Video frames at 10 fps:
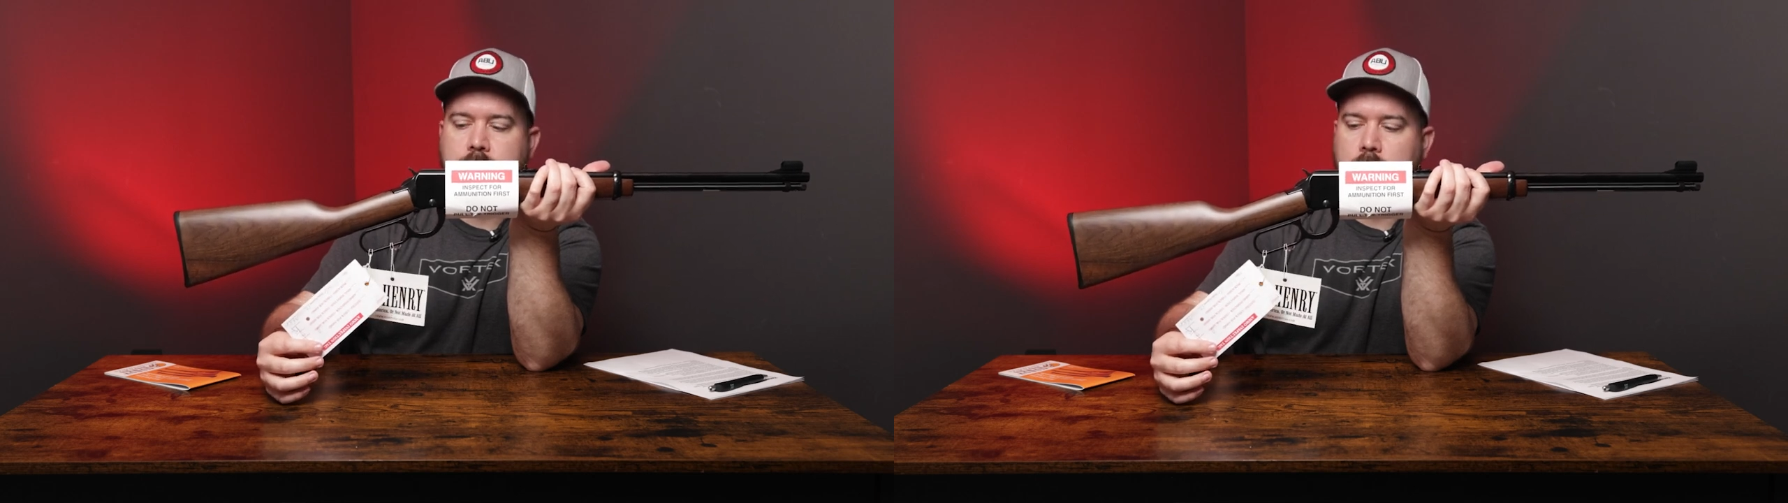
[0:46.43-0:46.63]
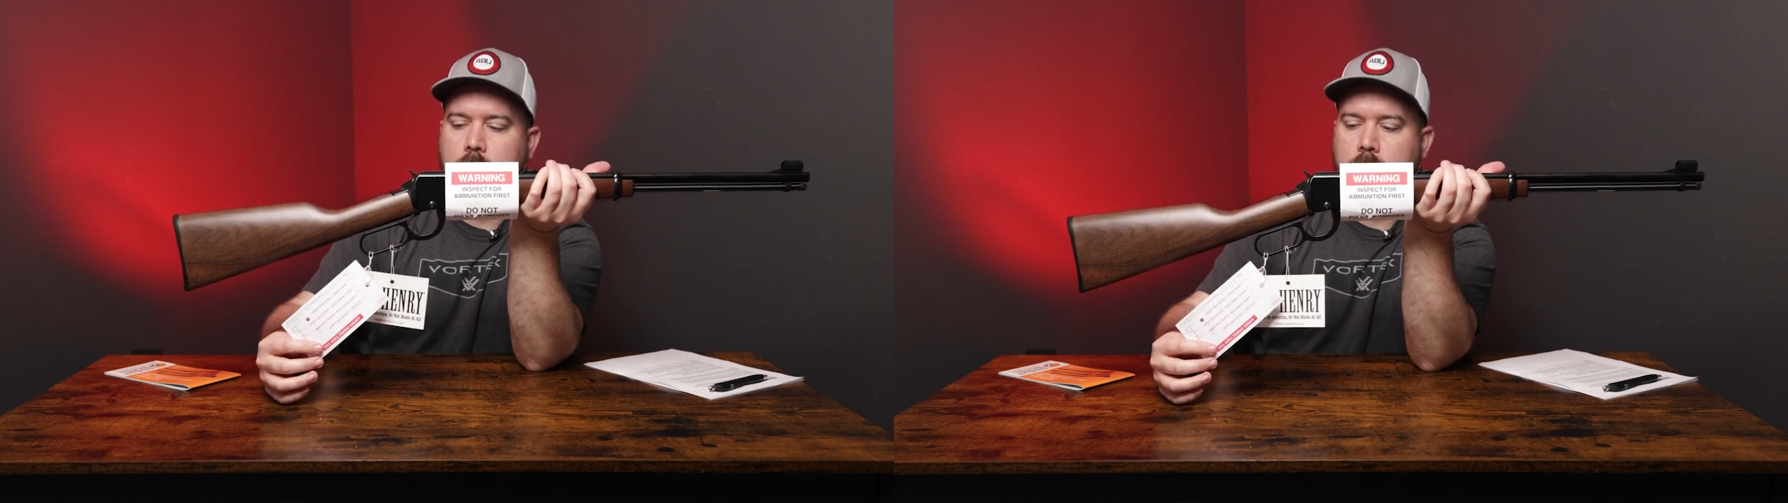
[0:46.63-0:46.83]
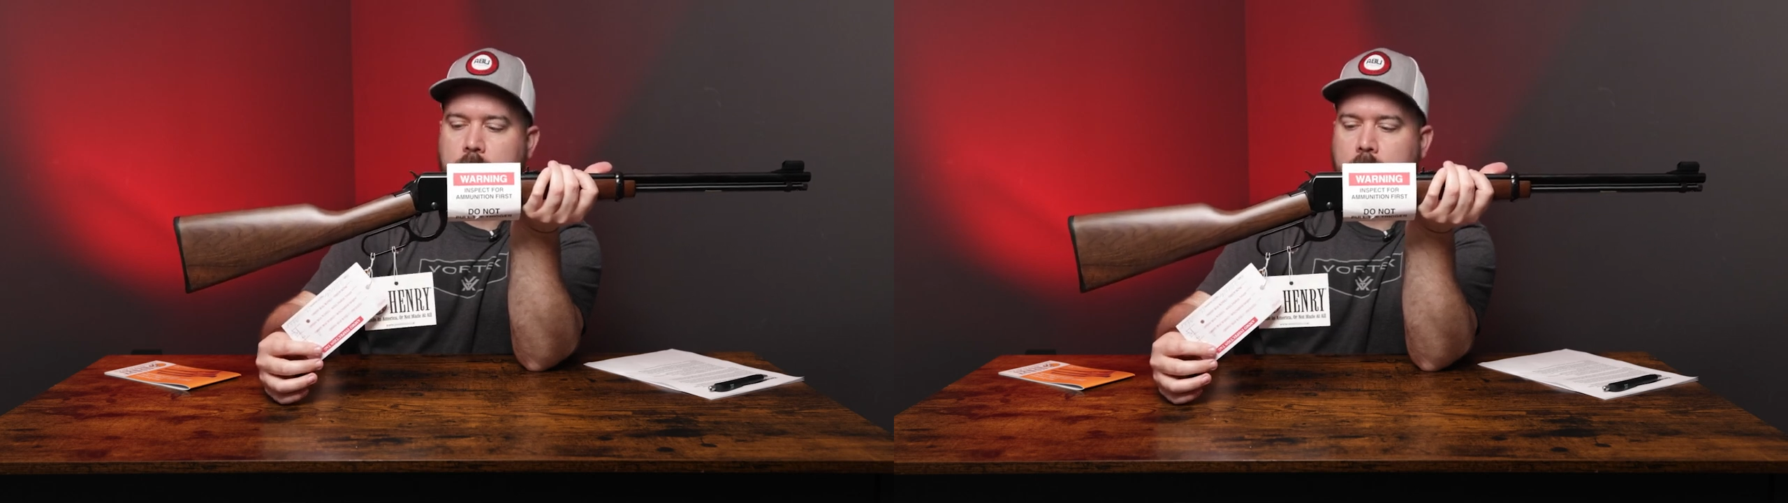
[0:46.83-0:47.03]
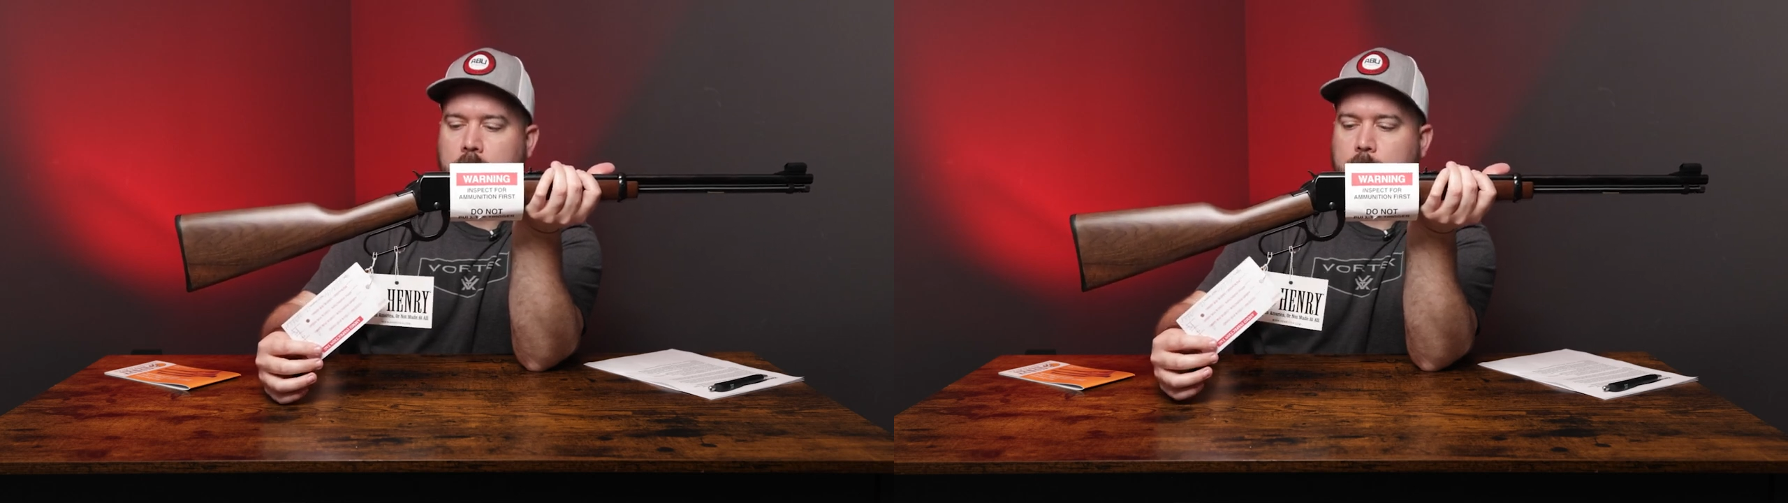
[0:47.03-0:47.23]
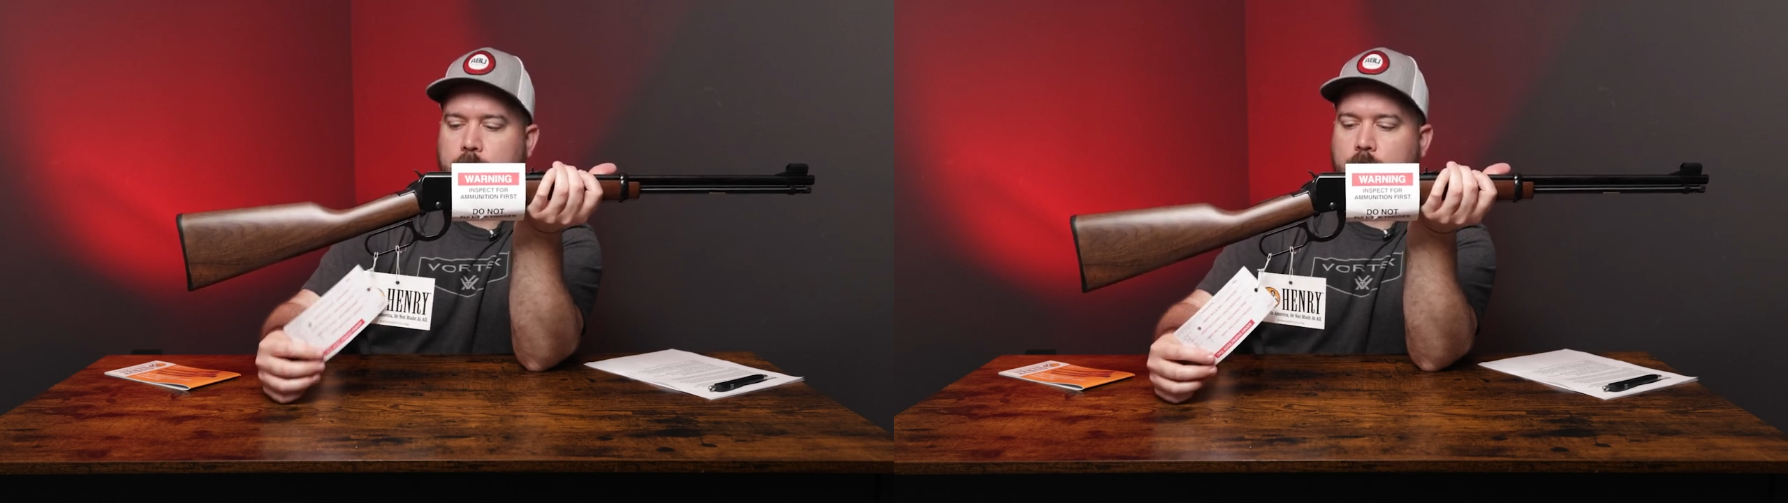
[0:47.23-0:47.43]
So
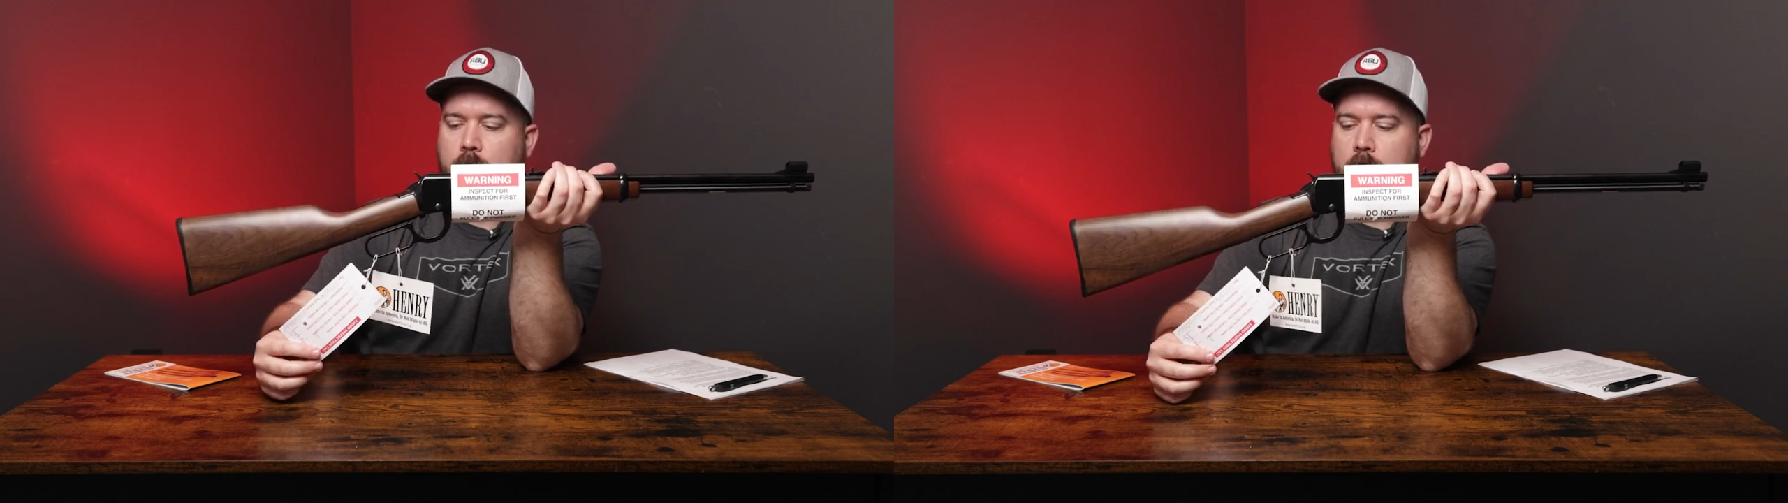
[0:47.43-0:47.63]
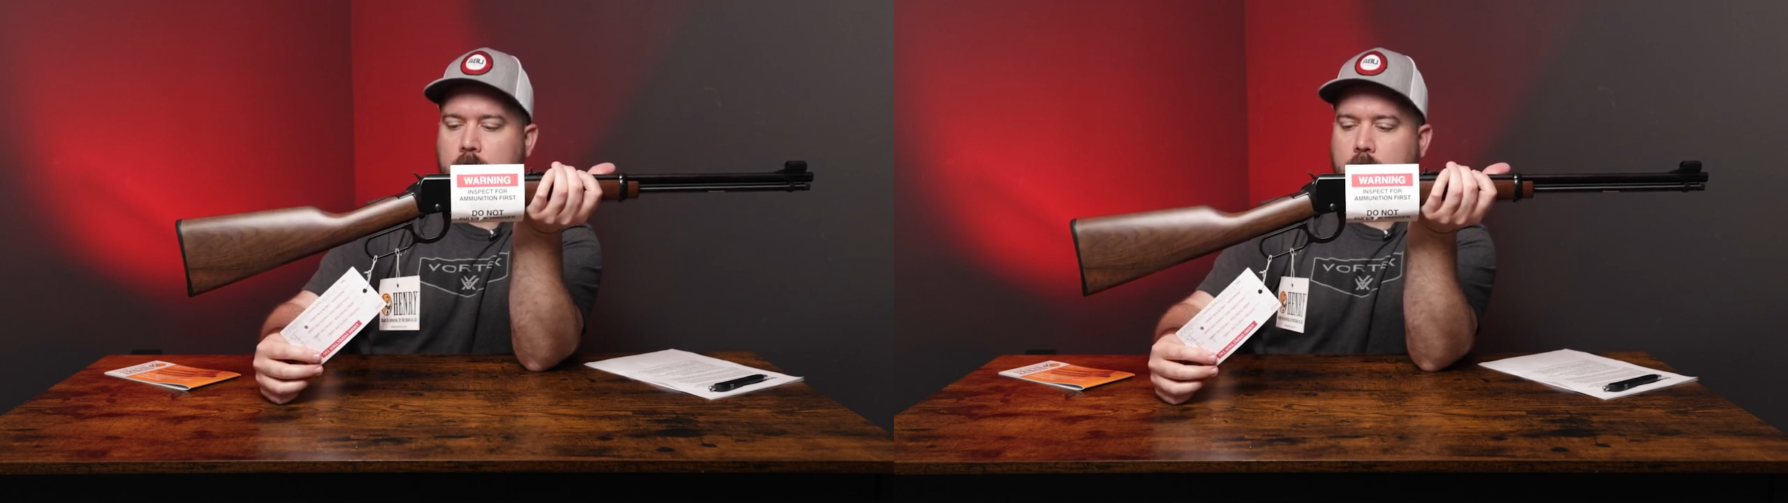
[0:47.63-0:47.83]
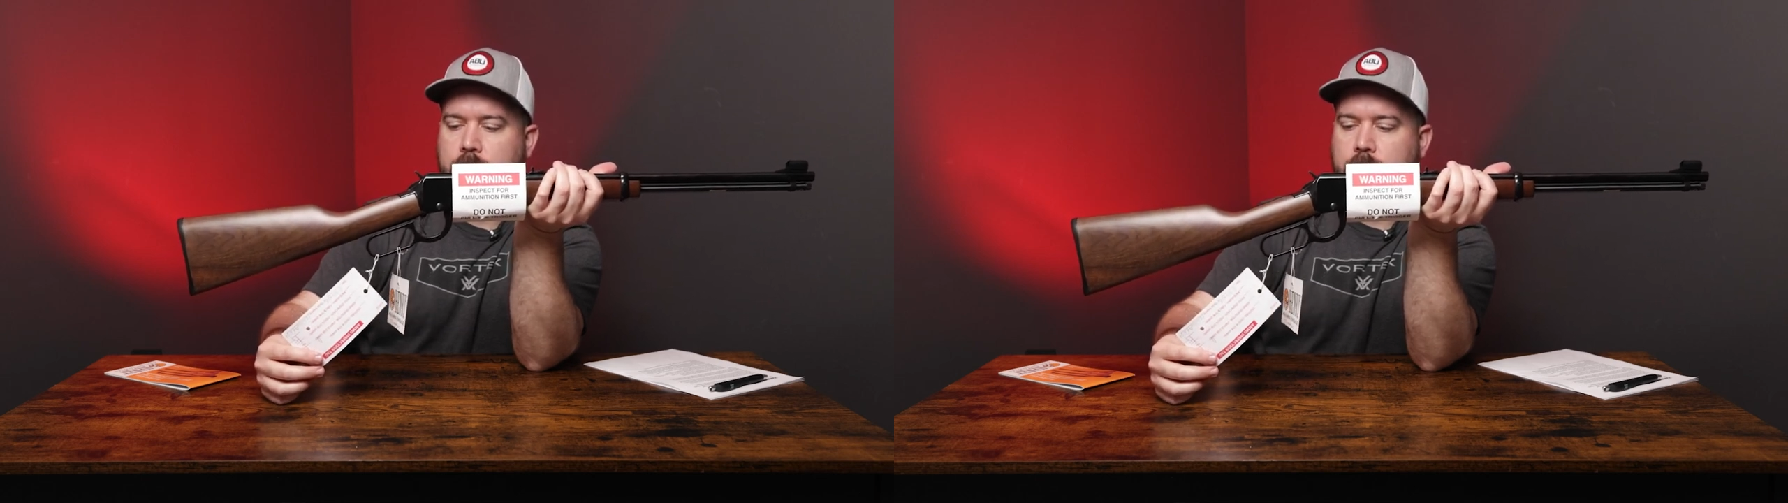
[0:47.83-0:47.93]
before all